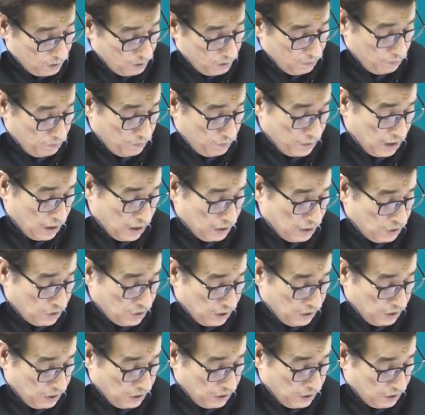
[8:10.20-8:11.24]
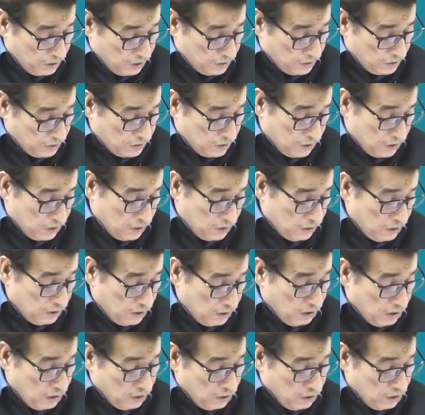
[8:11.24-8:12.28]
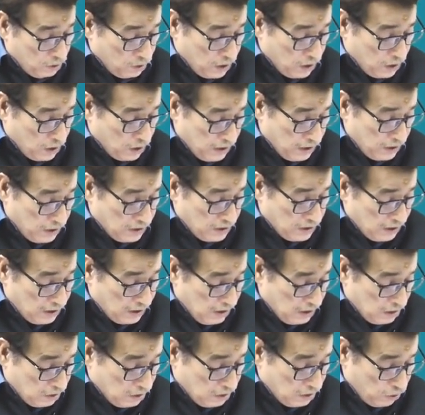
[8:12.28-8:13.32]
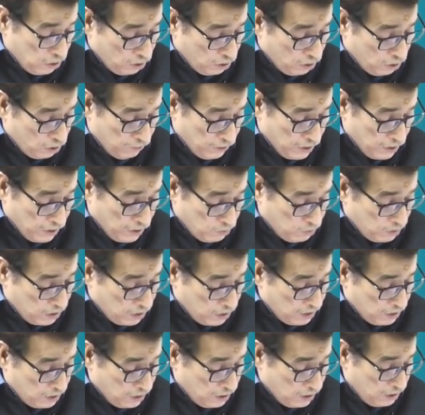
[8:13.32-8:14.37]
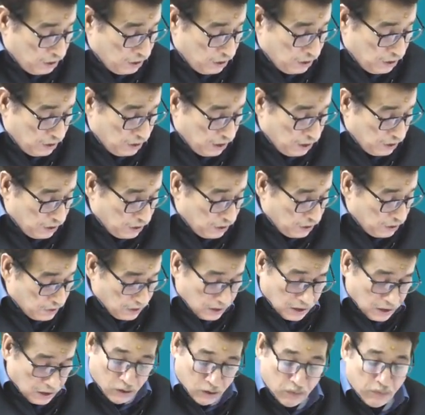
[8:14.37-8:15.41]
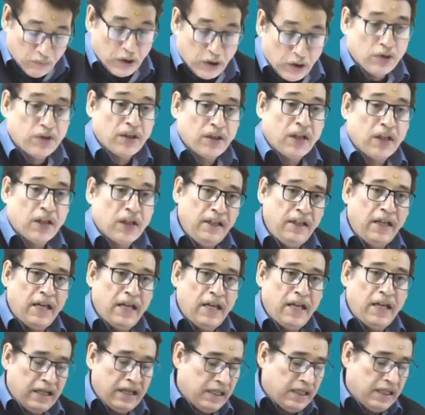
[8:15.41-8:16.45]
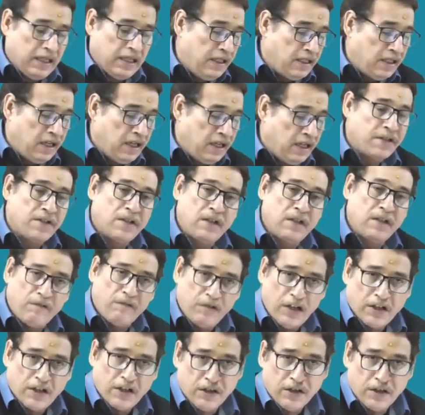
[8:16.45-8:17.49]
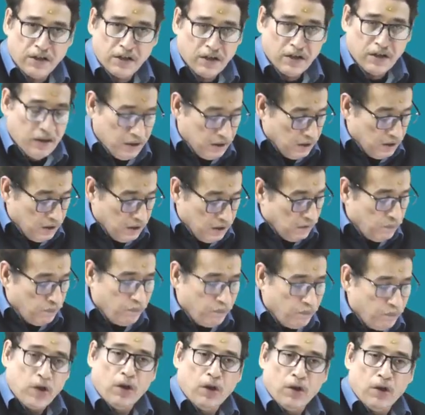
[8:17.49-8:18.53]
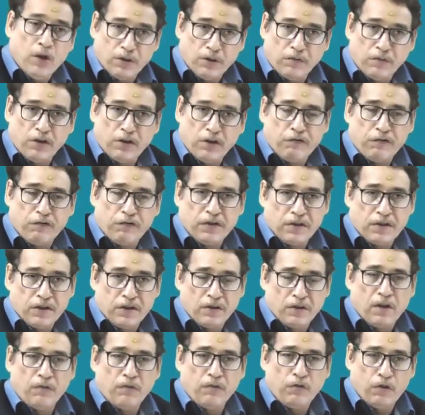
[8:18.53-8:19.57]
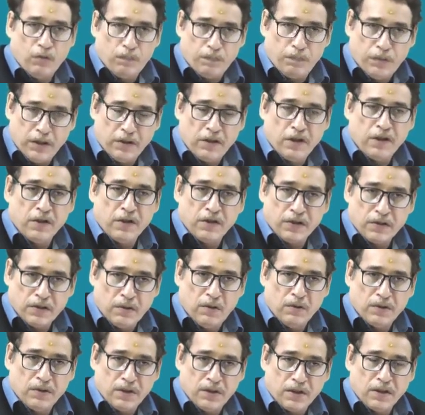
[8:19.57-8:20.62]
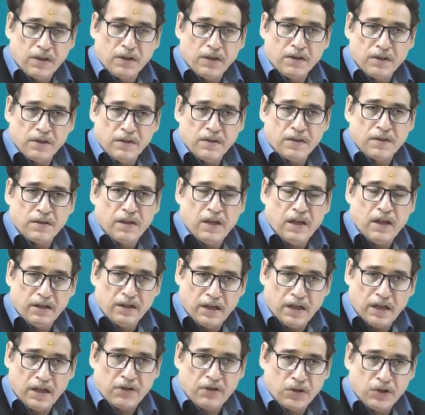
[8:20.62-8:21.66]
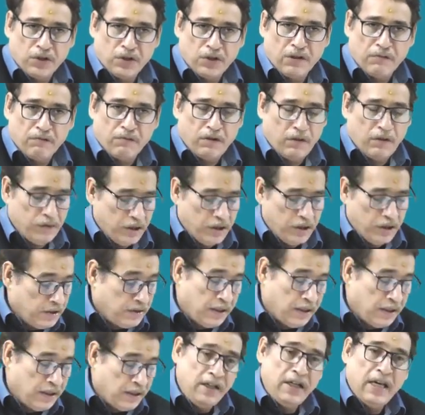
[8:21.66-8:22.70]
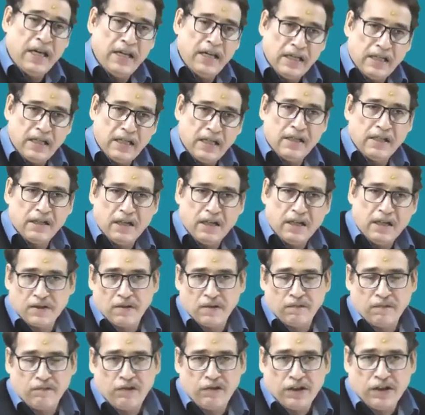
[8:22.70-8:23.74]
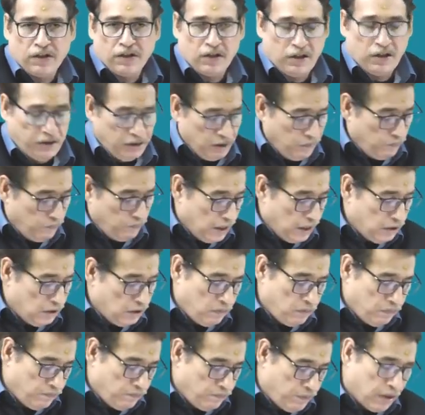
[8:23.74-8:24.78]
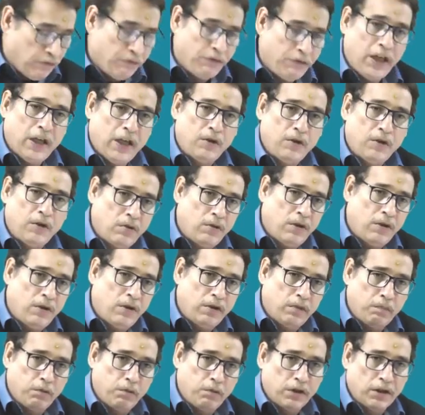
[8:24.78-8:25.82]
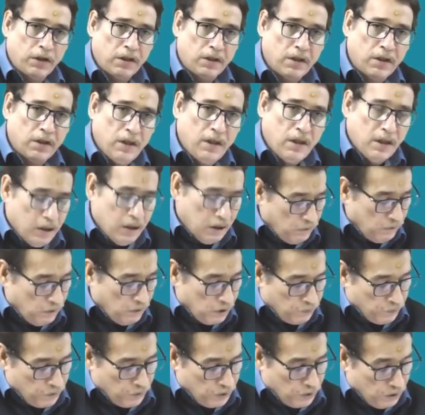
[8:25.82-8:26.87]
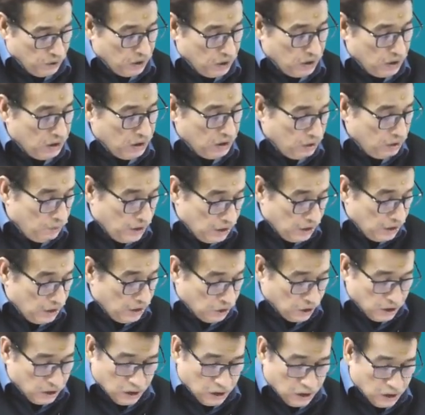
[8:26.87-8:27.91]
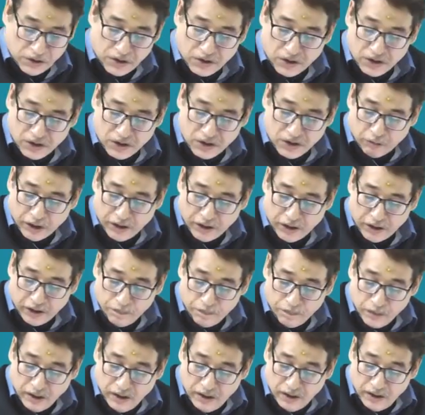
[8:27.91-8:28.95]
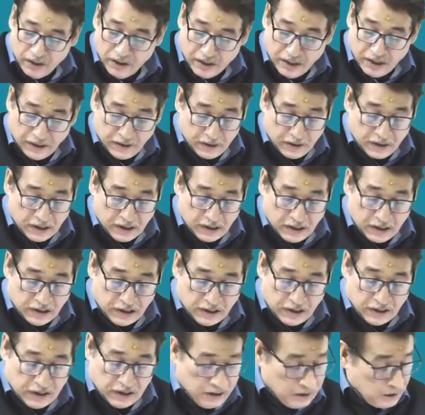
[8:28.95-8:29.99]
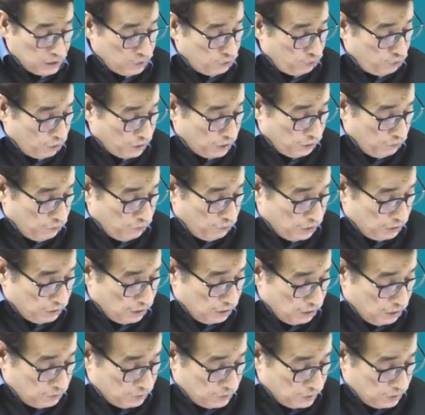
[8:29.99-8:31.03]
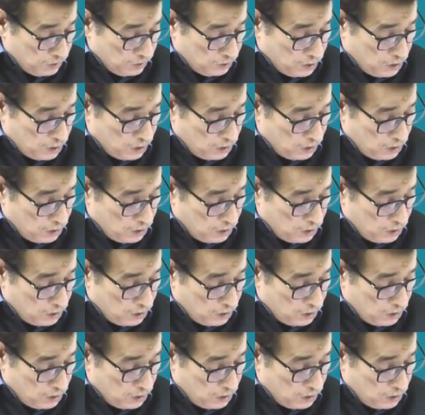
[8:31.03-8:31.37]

branch and debtors. So credit sales will always be written in the debtors account, because indirectly it gets reflected because of differences of opening debtors, closing debtors and cash receipt from debtors. Indirectly it gets reflected in the branch, but we are not going to put it what we call in the branch account straightway. Credit sales is 41,000.